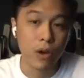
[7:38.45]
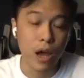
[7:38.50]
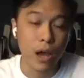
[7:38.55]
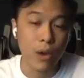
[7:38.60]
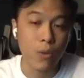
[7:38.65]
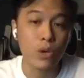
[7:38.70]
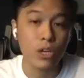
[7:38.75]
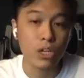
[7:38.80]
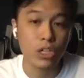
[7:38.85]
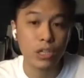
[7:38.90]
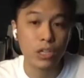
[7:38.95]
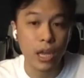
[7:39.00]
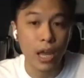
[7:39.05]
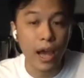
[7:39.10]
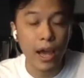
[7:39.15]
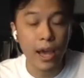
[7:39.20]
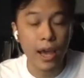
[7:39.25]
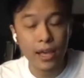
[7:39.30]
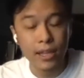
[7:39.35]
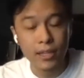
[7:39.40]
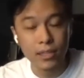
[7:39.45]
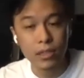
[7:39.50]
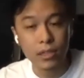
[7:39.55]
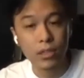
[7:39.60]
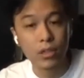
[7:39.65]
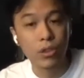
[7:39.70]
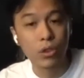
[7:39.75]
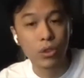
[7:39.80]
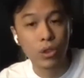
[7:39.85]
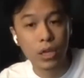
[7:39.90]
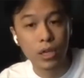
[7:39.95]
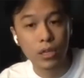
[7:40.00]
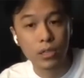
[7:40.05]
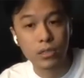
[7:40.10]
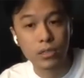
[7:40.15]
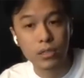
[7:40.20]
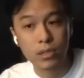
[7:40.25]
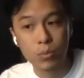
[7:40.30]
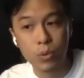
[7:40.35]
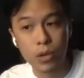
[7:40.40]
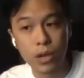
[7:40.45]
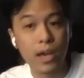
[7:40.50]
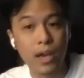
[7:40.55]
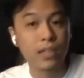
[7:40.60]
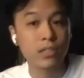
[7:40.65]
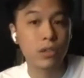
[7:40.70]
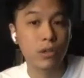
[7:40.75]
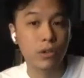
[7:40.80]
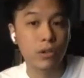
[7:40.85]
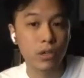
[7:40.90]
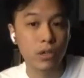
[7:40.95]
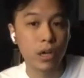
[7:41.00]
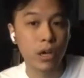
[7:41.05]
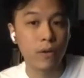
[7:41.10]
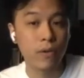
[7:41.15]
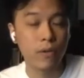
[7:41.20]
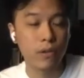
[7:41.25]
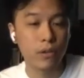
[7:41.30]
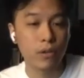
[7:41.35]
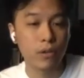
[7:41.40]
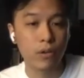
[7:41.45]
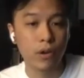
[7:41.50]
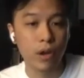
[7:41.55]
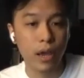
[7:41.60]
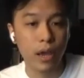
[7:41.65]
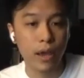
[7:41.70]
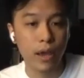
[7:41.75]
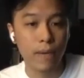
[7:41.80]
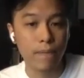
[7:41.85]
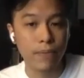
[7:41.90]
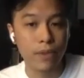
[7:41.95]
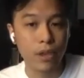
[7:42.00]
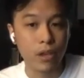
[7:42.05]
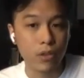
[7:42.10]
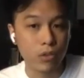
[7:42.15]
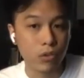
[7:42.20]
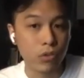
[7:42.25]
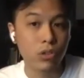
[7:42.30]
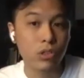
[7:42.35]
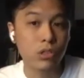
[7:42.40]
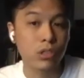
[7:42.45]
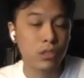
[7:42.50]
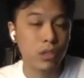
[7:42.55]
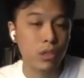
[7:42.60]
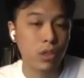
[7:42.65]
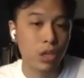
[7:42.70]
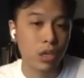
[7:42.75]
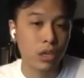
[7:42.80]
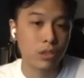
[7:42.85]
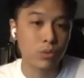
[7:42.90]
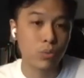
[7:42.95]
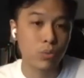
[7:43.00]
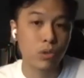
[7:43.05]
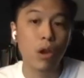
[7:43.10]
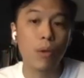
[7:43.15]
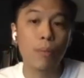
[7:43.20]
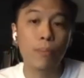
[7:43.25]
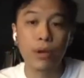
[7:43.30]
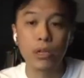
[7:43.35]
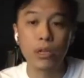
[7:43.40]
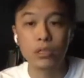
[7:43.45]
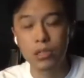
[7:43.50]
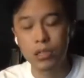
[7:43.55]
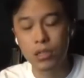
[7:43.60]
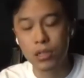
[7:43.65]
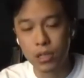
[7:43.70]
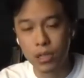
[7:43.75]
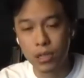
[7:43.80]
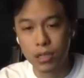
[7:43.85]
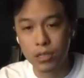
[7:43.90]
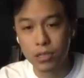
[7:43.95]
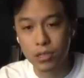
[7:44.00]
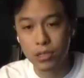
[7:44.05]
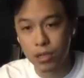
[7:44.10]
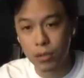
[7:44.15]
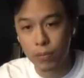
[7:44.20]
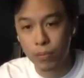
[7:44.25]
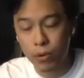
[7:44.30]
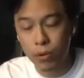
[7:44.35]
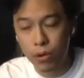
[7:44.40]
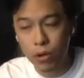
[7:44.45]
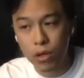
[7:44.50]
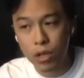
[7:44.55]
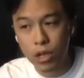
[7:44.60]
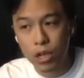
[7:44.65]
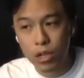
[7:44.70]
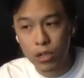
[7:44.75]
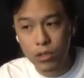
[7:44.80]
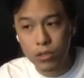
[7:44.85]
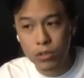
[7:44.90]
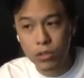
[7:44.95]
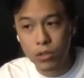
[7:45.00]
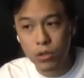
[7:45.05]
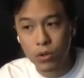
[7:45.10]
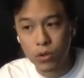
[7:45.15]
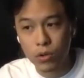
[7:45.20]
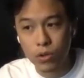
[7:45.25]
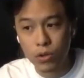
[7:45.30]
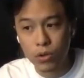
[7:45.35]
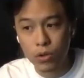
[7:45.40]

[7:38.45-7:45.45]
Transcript: I wish that I had certain things when I started out, and those things were not present in Singapore. So,